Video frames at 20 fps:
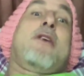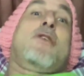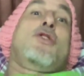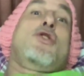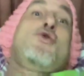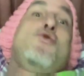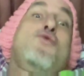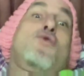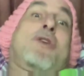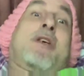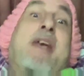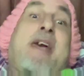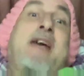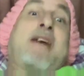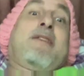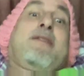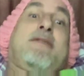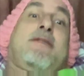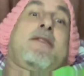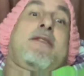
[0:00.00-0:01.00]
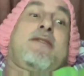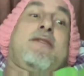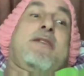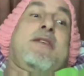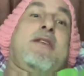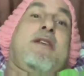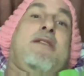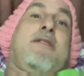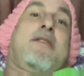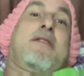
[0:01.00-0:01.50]
you can't
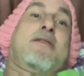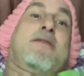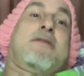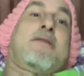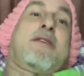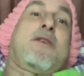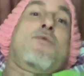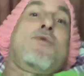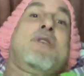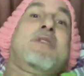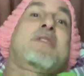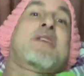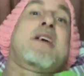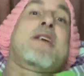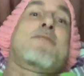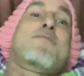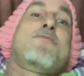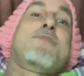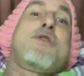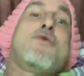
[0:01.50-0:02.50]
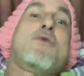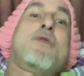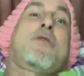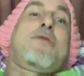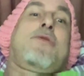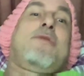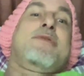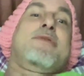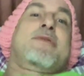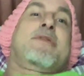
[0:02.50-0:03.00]
succeed at this. It would take
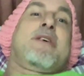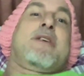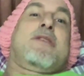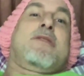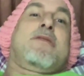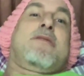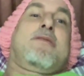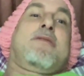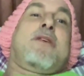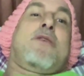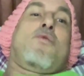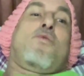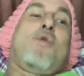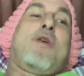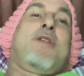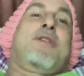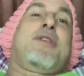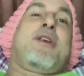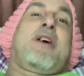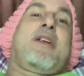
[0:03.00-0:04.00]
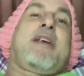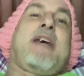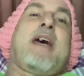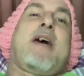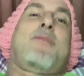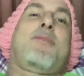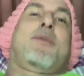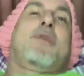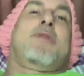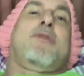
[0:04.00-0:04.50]
miracles that will not
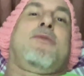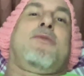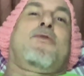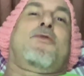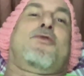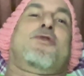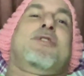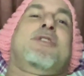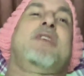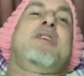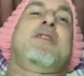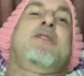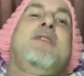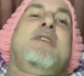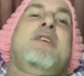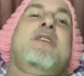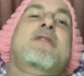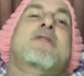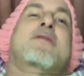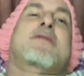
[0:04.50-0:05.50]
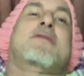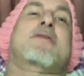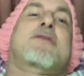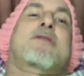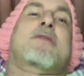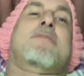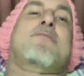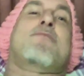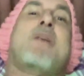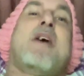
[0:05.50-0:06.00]
happen for the elites
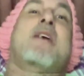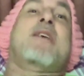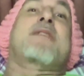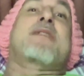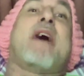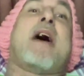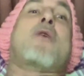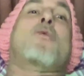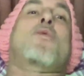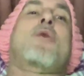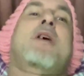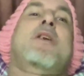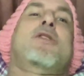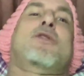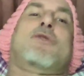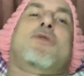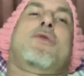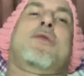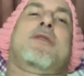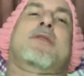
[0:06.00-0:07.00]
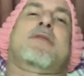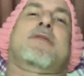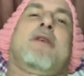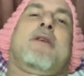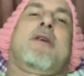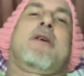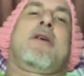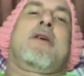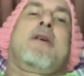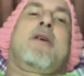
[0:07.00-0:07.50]
to make that right choice.
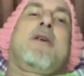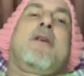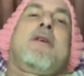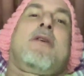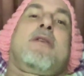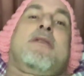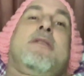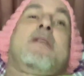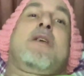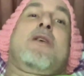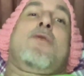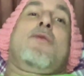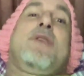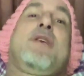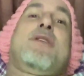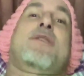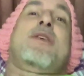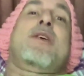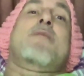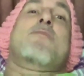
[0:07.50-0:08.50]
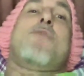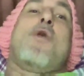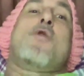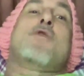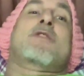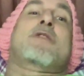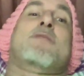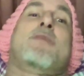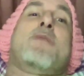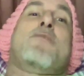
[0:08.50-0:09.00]
The only thing
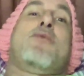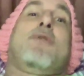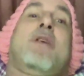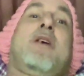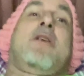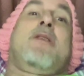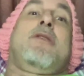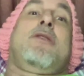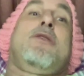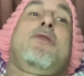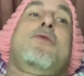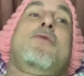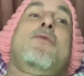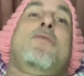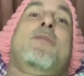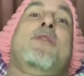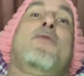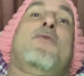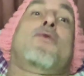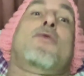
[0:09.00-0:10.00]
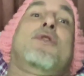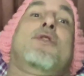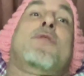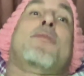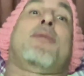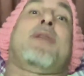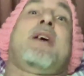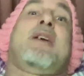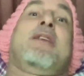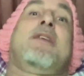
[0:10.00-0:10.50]
most people can do before the
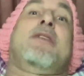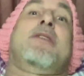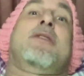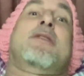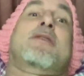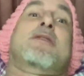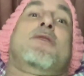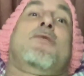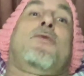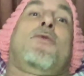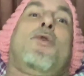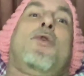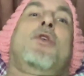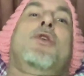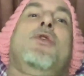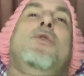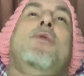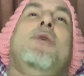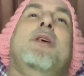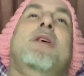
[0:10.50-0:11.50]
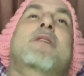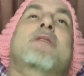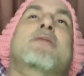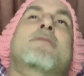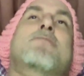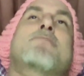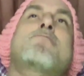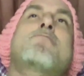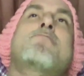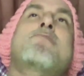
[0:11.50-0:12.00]
planet does it for you is
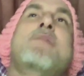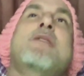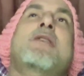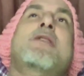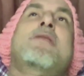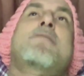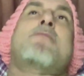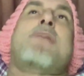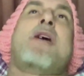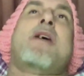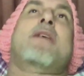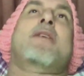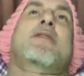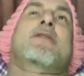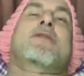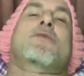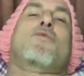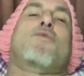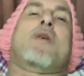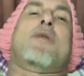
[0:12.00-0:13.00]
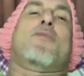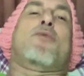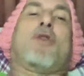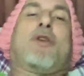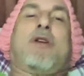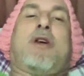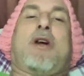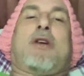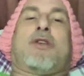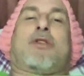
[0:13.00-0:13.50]
minimize
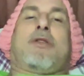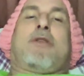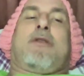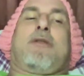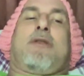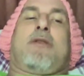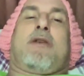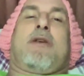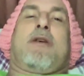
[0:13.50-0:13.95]
reproduction.